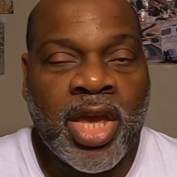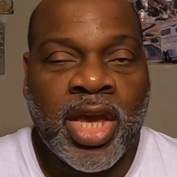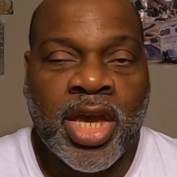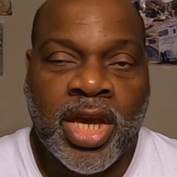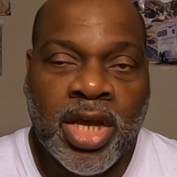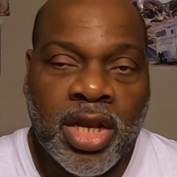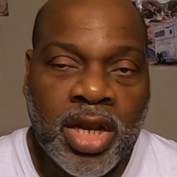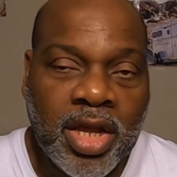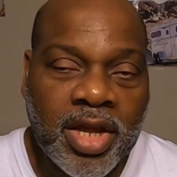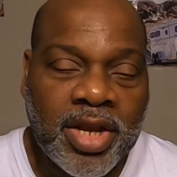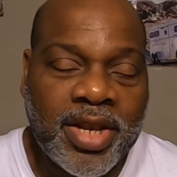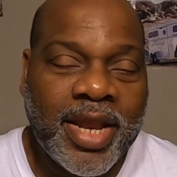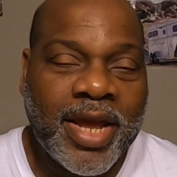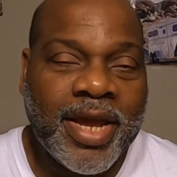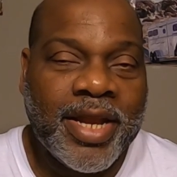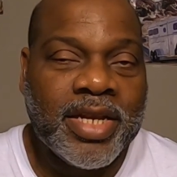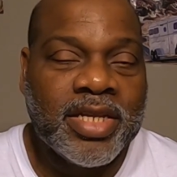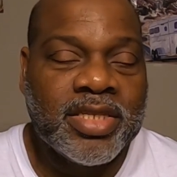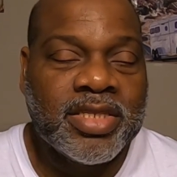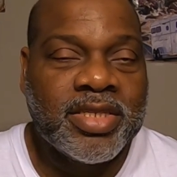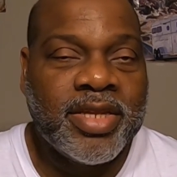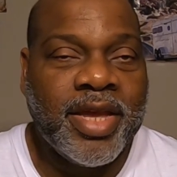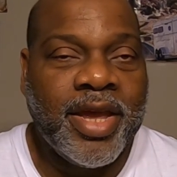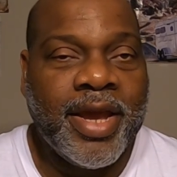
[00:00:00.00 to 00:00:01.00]
He looked at
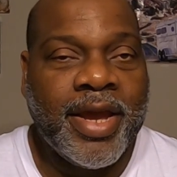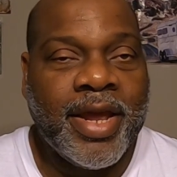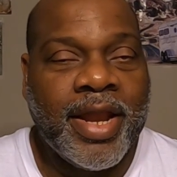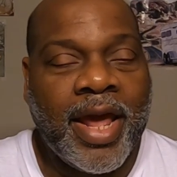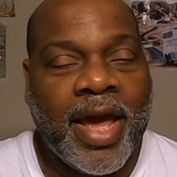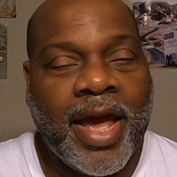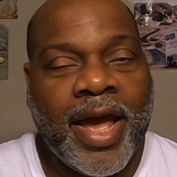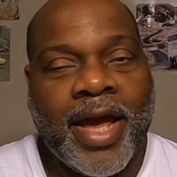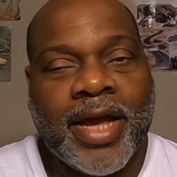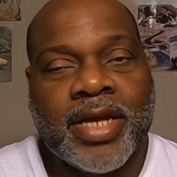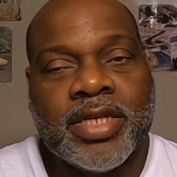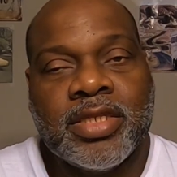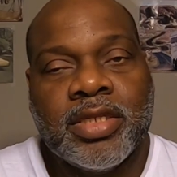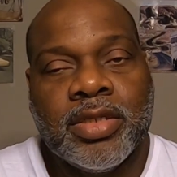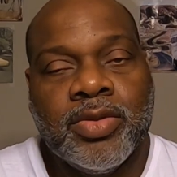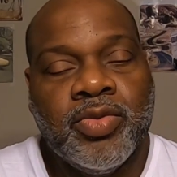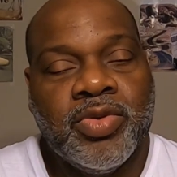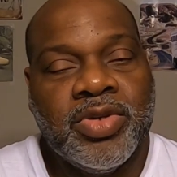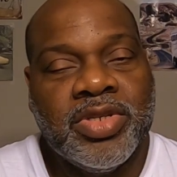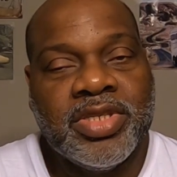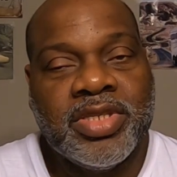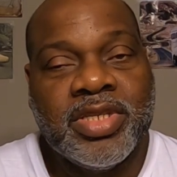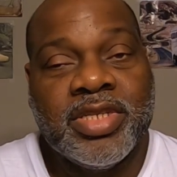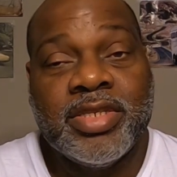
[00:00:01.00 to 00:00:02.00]
the steak and I asked
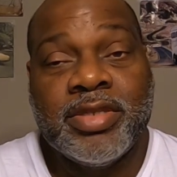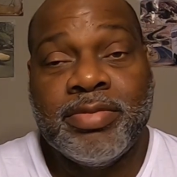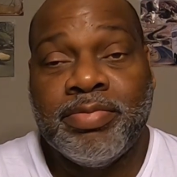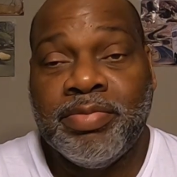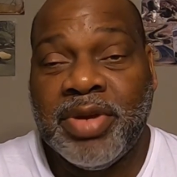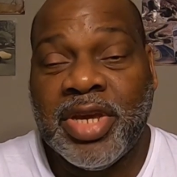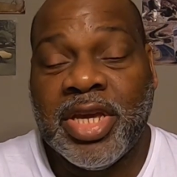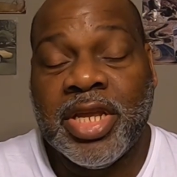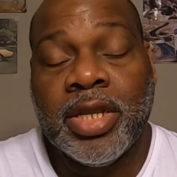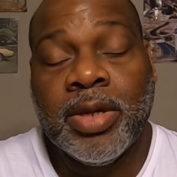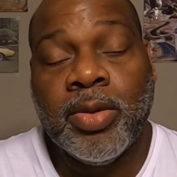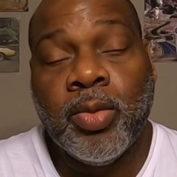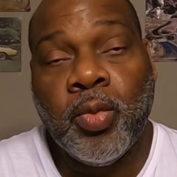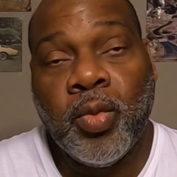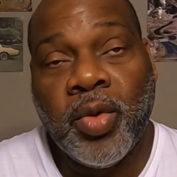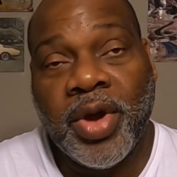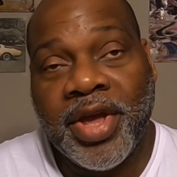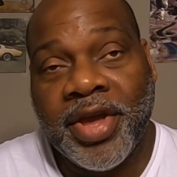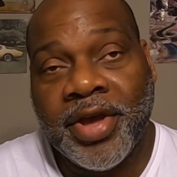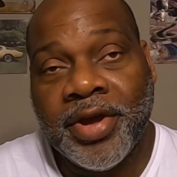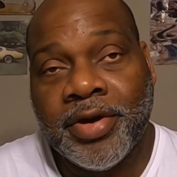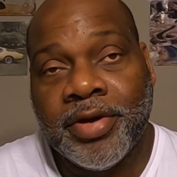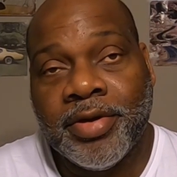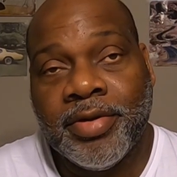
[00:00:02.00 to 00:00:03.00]
him, Was this medium
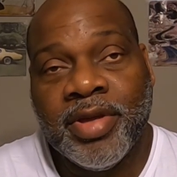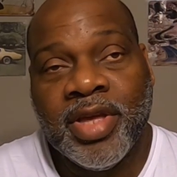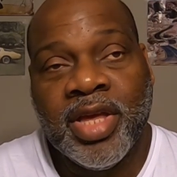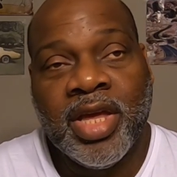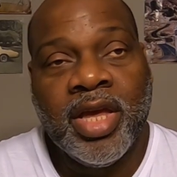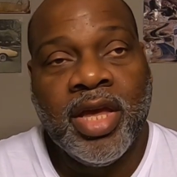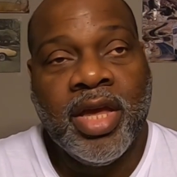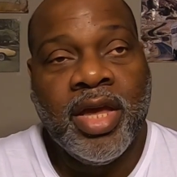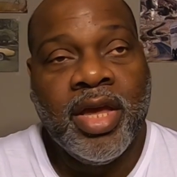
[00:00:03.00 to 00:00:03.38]
well?